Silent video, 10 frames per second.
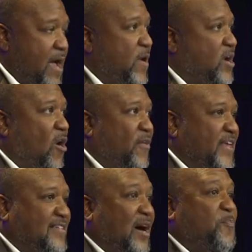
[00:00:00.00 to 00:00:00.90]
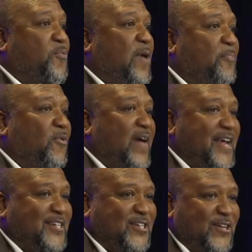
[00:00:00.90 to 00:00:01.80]
And we call this a
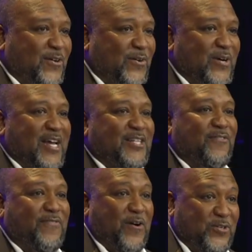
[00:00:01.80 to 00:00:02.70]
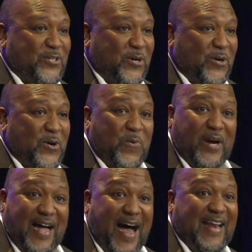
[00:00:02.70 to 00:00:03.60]
preparational devotional,
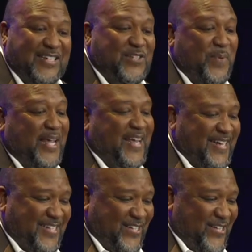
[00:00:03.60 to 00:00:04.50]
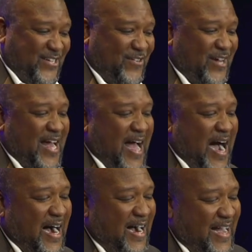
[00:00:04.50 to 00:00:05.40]
where God is speaking to you
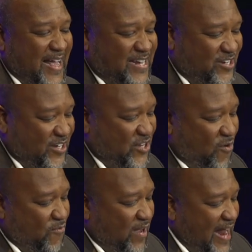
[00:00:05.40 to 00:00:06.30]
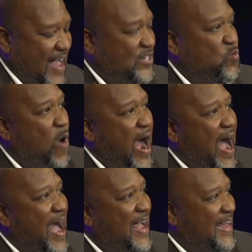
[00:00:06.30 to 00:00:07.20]
and you just don't realize
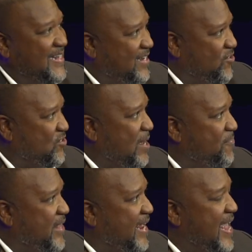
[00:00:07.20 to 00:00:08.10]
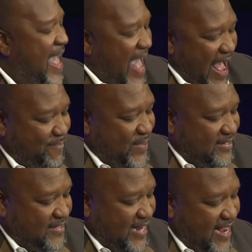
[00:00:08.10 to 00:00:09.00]
why until something
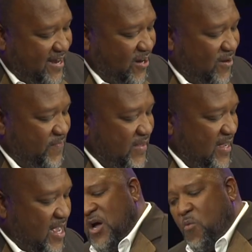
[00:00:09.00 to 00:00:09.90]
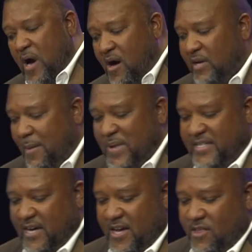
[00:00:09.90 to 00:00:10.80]
happens later. Well, let me
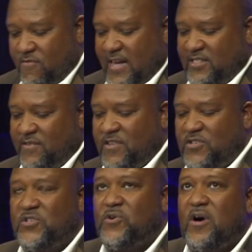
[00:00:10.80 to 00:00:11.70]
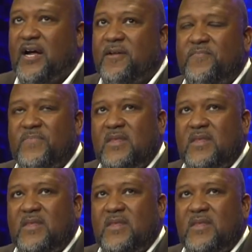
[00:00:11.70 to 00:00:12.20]
tell you the rest of the story.